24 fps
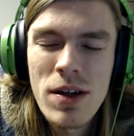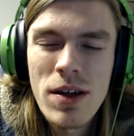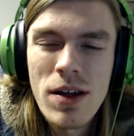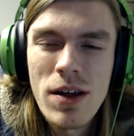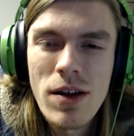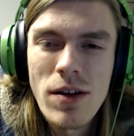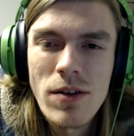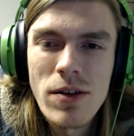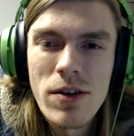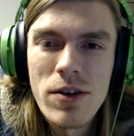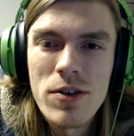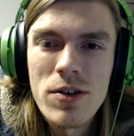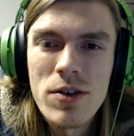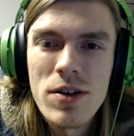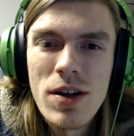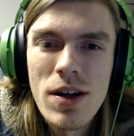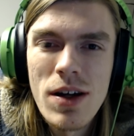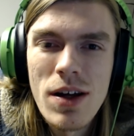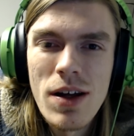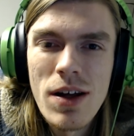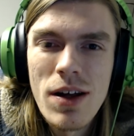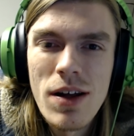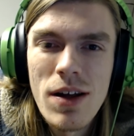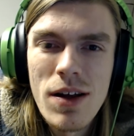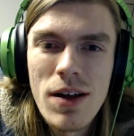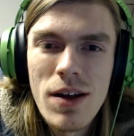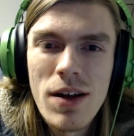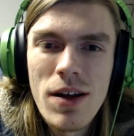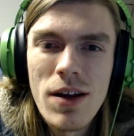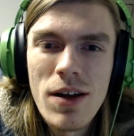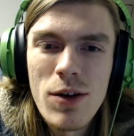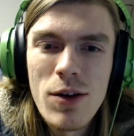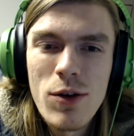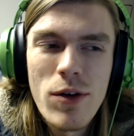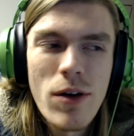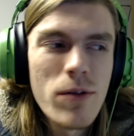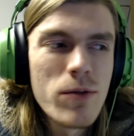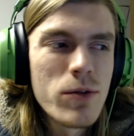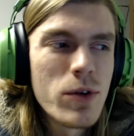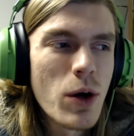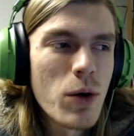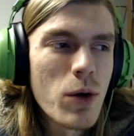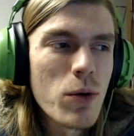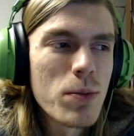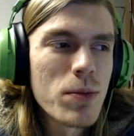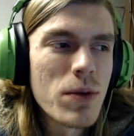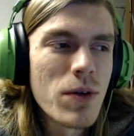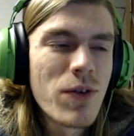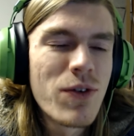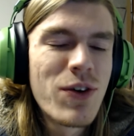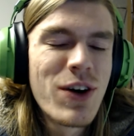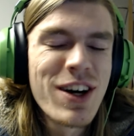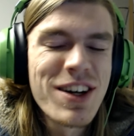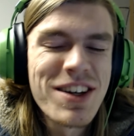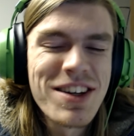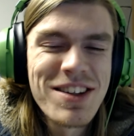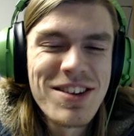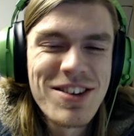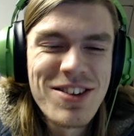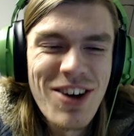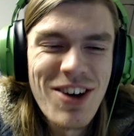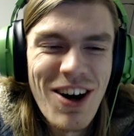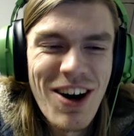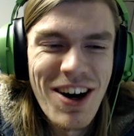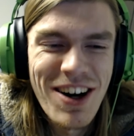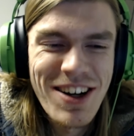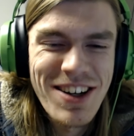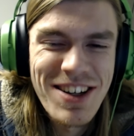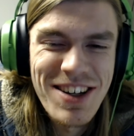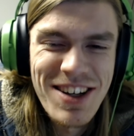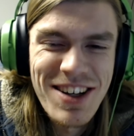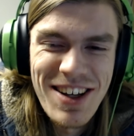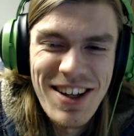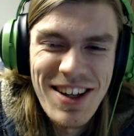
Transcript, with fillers: English. You have no room to fucking talk.